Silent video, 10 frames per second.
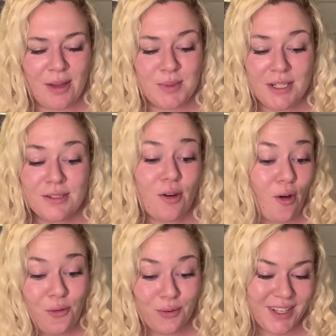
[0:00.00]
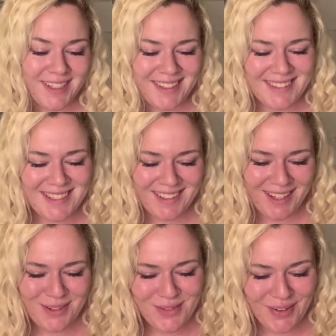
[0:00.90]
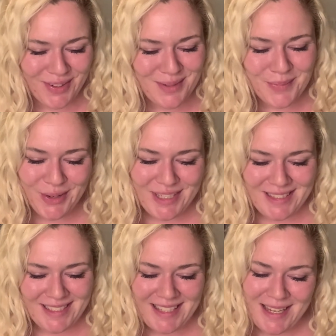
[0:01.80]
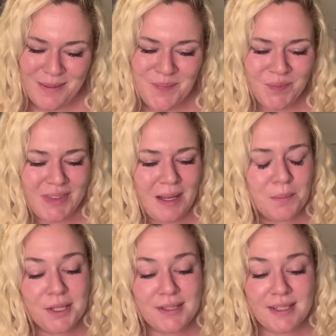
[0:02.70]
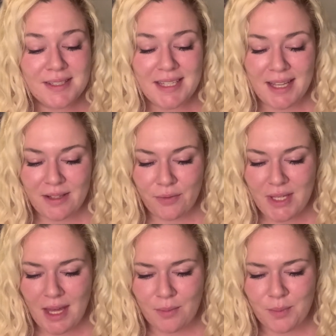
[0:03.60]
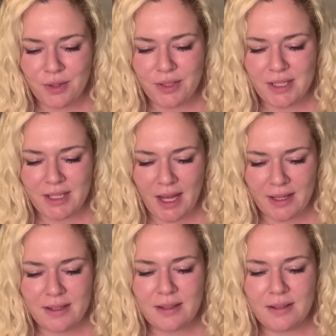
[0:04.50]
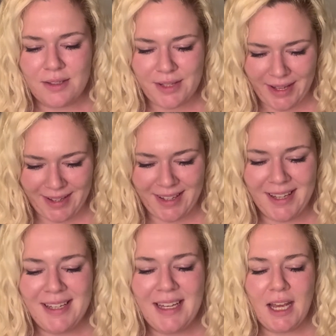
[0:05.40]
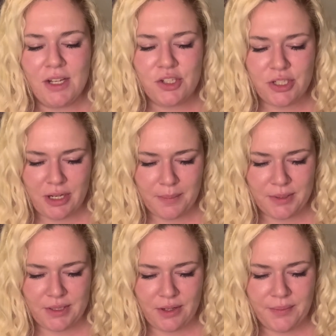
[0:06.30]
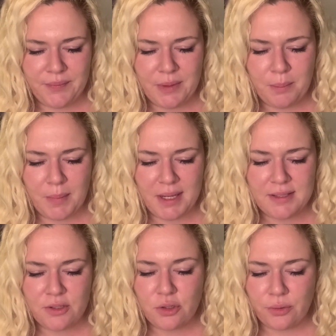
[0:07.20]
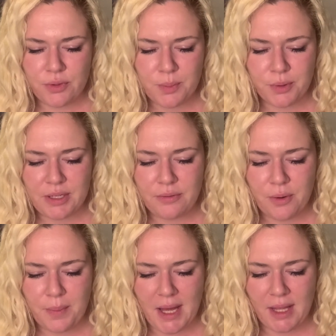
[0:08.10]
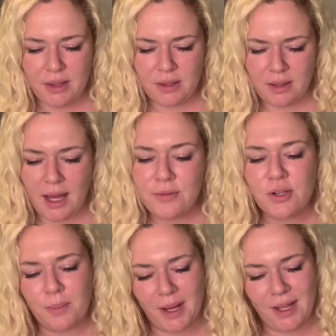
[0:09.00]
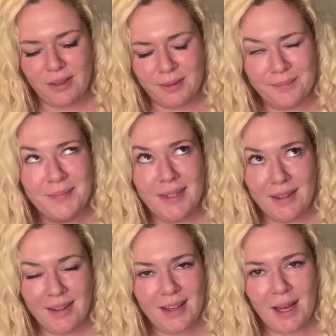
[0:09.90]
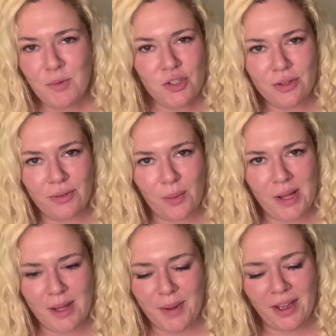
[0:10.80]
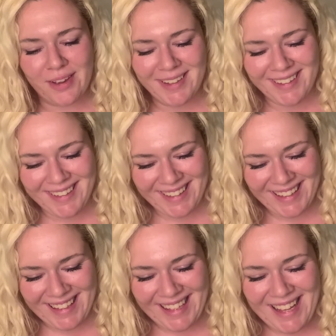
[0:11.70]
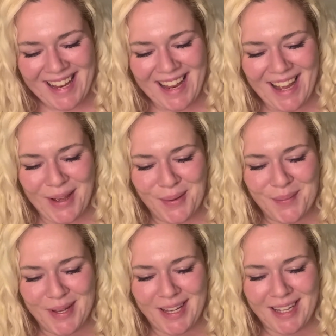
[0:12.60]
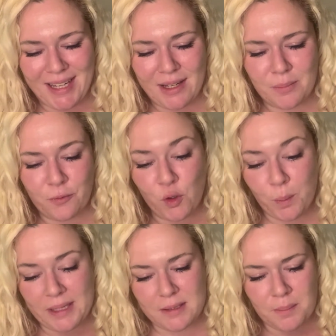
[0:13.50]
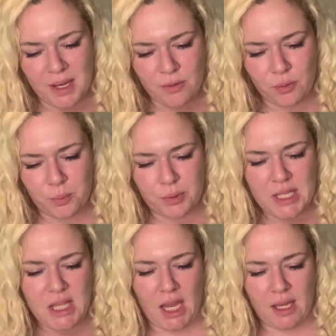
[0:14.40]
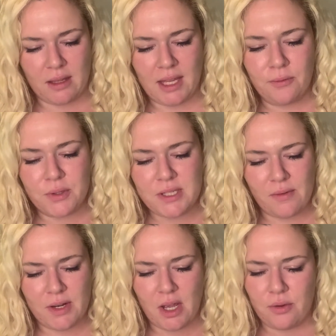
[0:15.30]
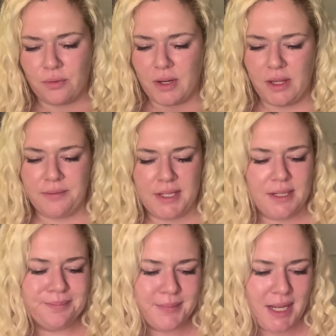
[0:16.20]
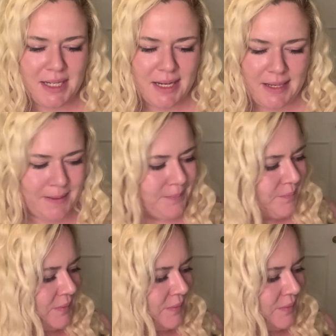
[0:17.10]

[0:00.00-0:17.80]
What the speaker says: Send us off to the land of nod more easily. Plus skin-loving chamomile, yang, ylang, and shea butter. Massage all over your body for a bath, after a bath. I'm not doing very well, am I? followed by some mindful breathing. In for 7, out for 11, night night.